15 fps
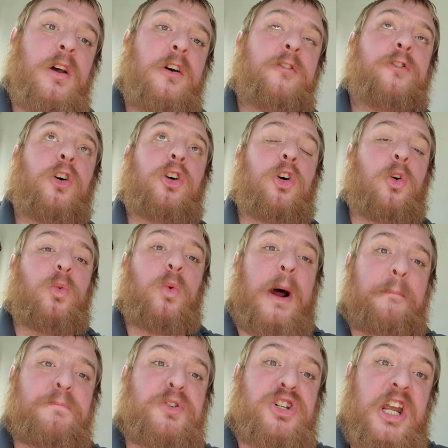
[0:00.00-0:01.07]
for
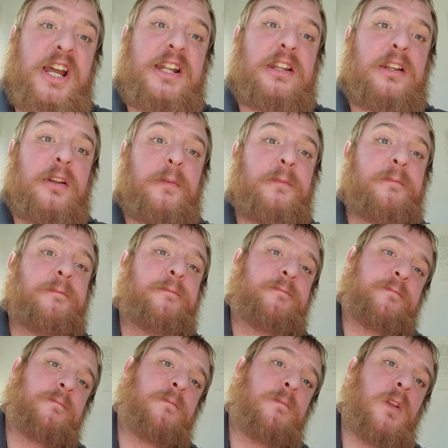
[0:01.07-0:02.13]
corruption.
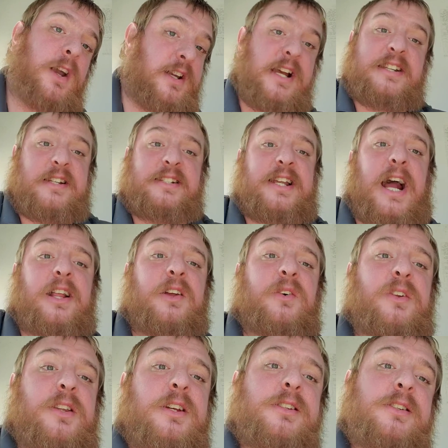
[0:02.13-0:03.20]
And that's exactly
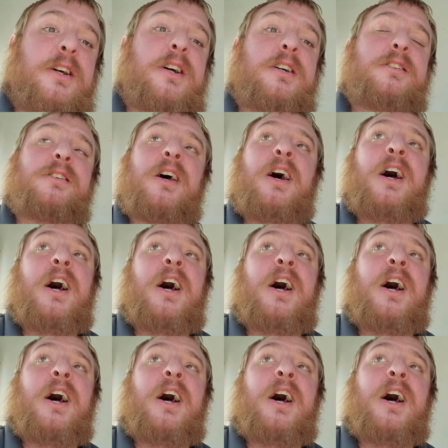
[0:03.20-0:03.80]
what this is.